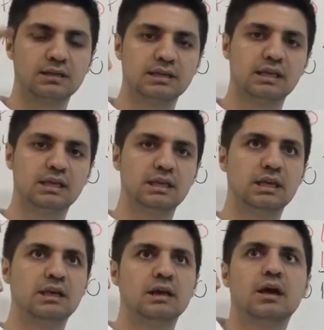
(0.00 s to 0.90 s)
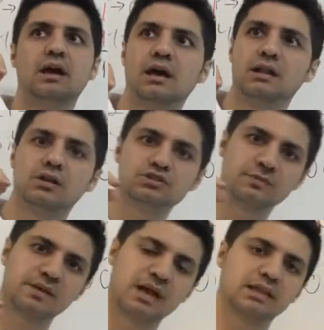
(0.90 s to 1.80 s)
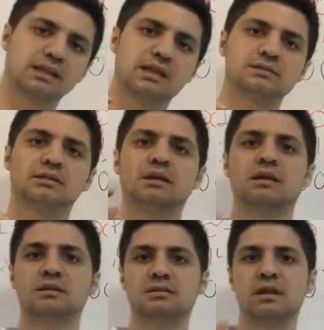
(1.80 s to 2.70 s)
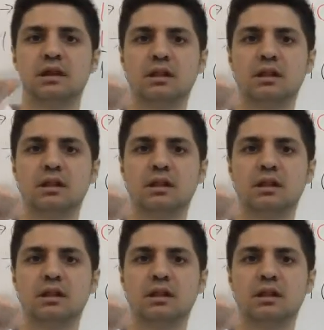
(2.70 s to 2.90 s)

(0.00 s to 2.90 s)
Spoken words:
The logic behind this is